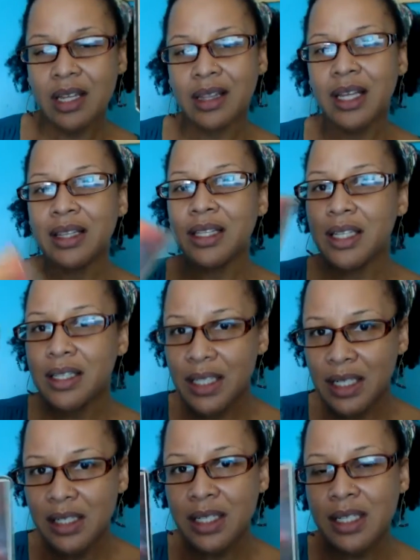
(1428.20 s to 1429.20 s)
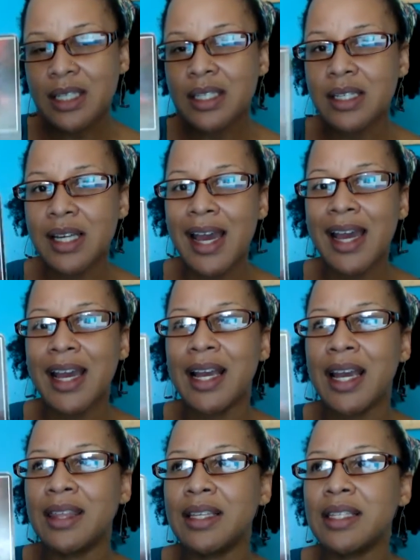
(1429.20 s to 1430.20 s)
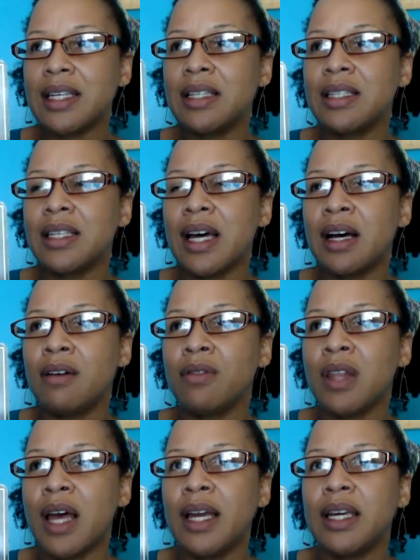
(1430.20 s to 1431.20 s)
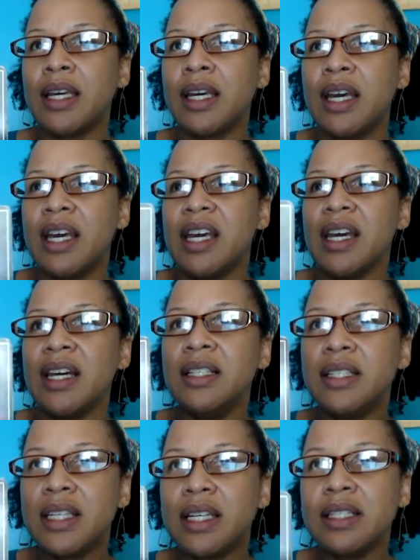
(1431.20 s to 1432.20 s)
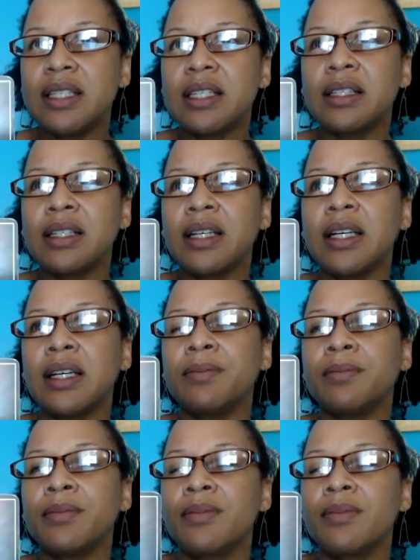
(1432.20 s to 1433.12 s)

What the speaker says: Let the intensity stay in the sense of like intensely